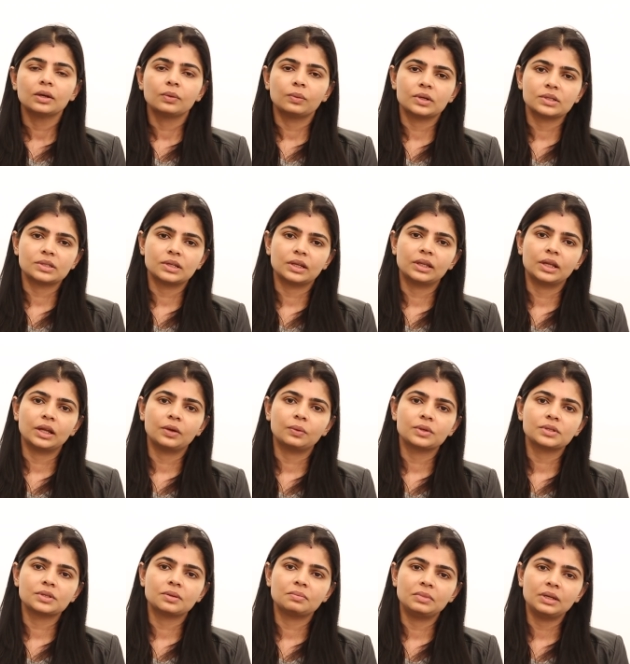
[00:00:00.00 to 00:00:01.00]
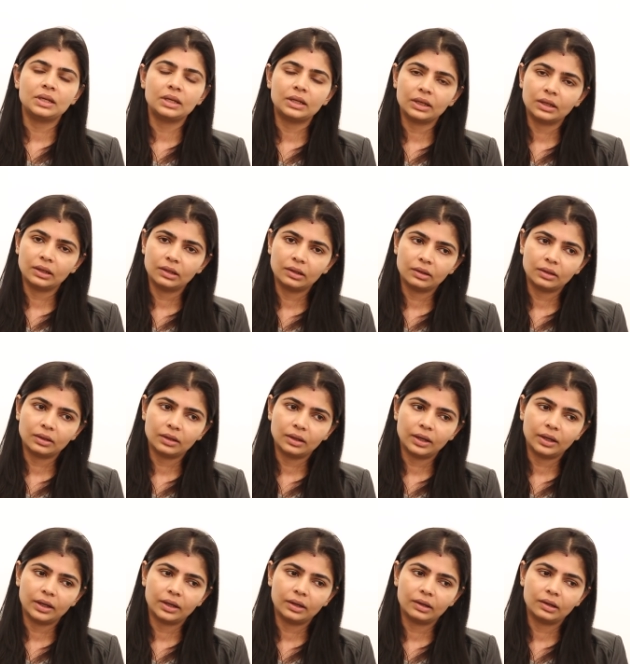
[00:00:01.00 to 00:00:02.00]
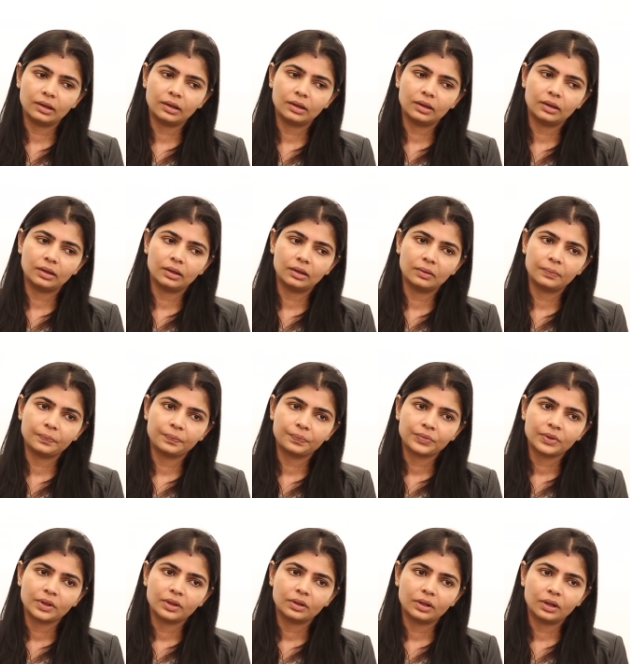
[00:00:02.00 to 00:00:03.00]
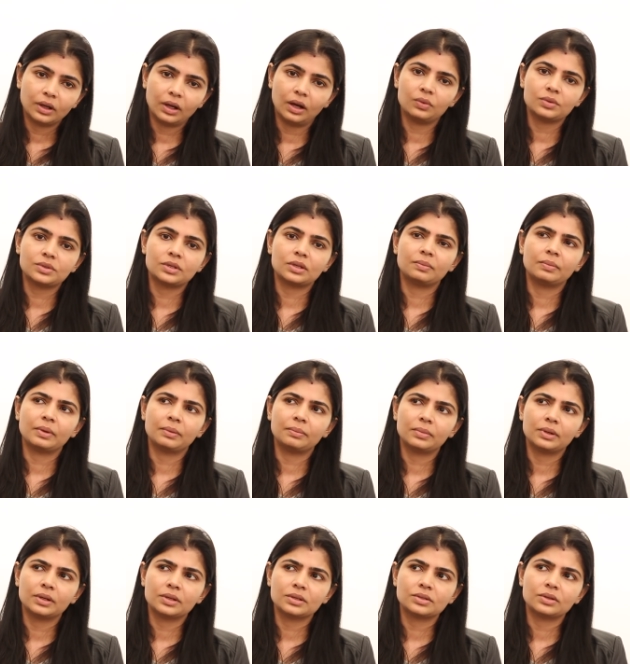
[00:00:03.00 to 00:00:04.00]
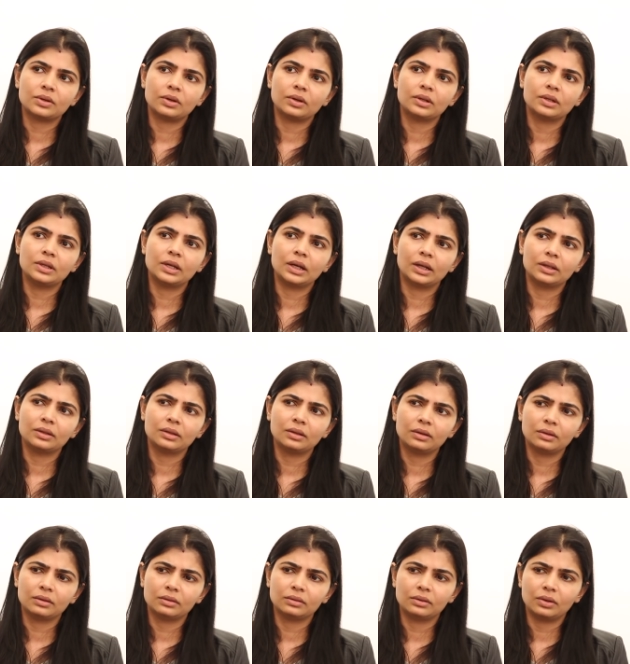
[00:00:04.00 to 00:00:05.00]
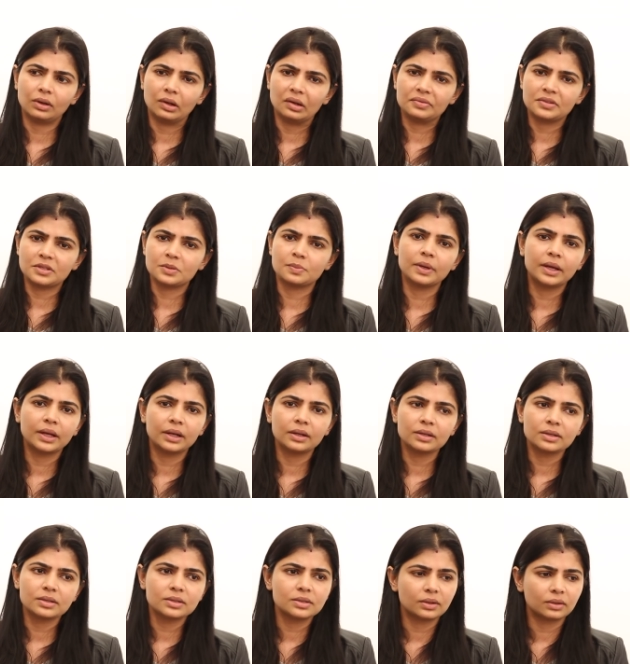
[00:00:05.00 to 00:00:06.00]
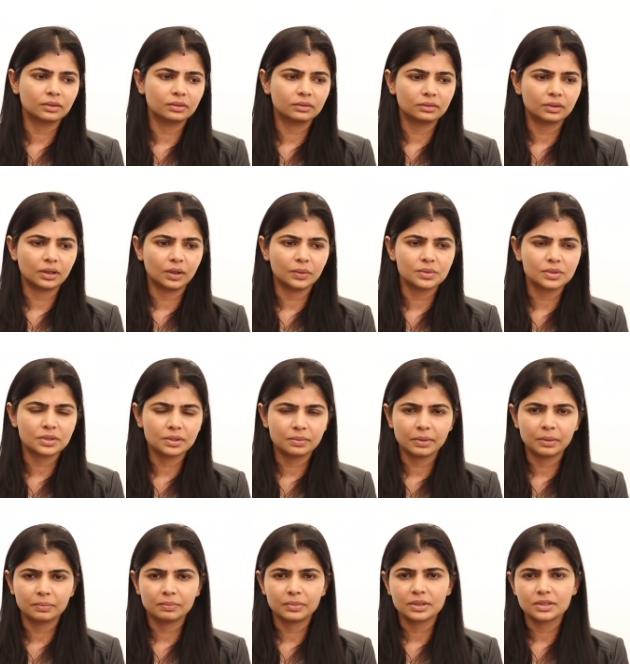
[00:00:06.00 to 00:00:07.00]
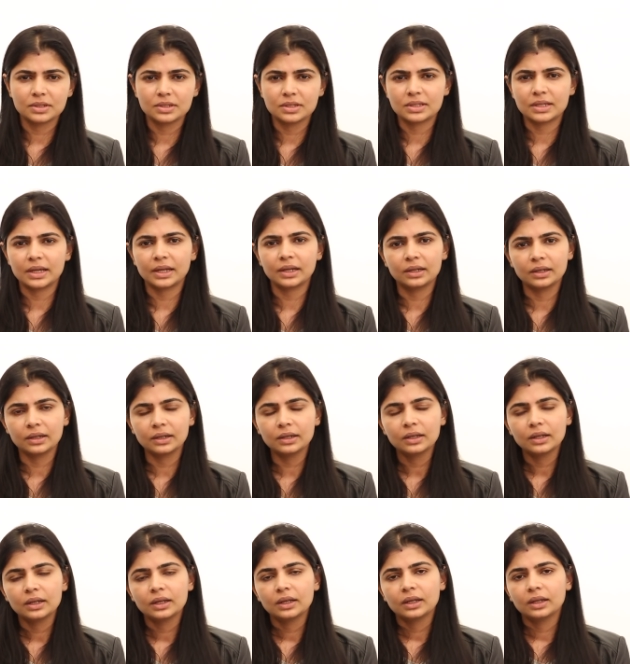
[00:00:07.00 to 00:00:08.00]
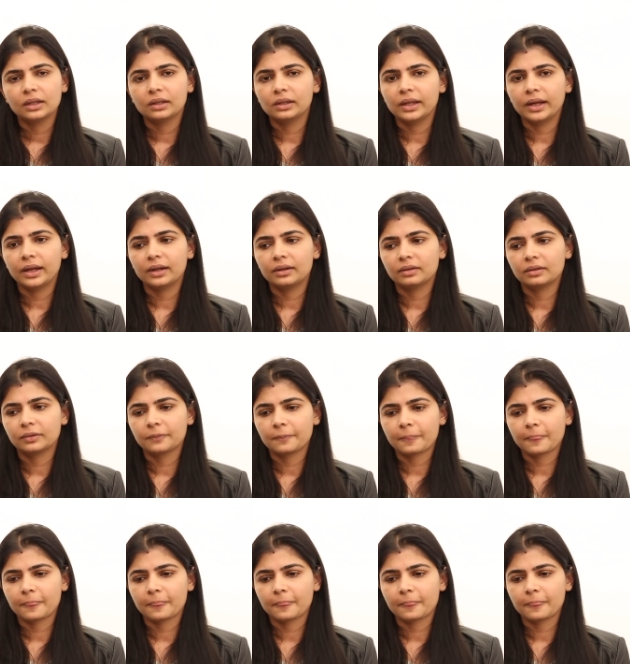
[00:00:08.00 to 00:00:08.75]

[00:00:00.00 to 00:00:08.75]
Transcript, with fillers: was that there was a meeting and uh, the council members or the other office bearers or council members decided that